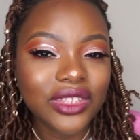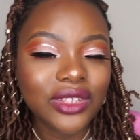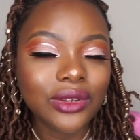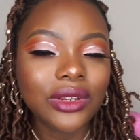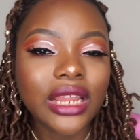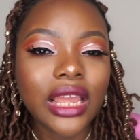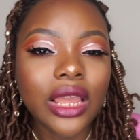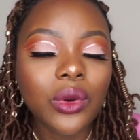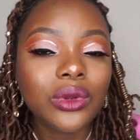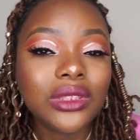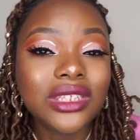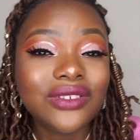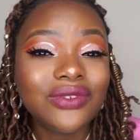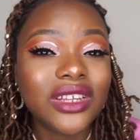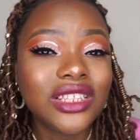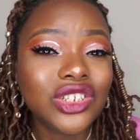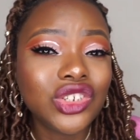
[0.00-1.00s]
they're like, oh, this
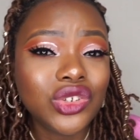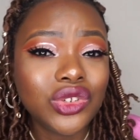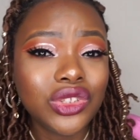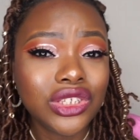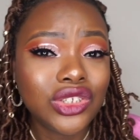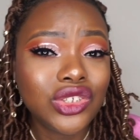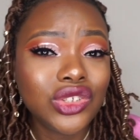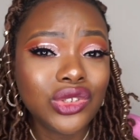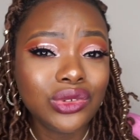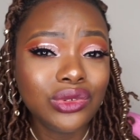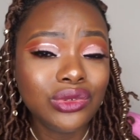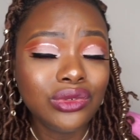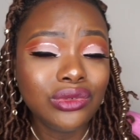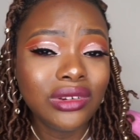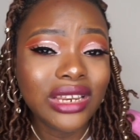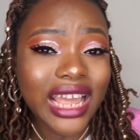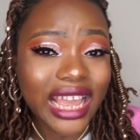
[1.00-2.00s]
foundation is too
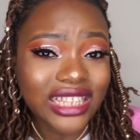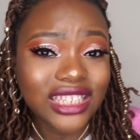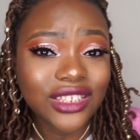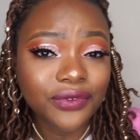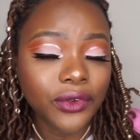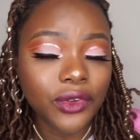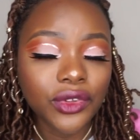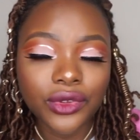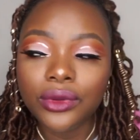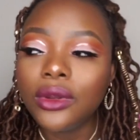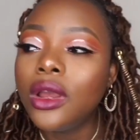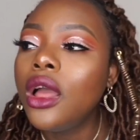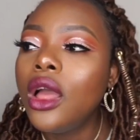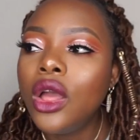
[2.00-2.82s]
light for you.